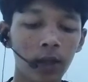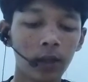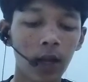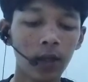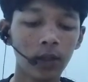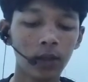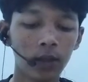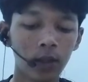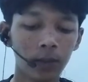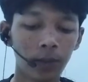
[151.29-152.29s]

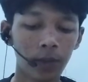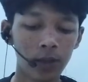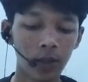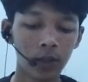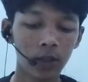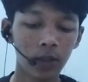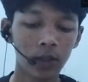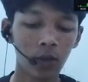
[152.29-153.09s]
19% chance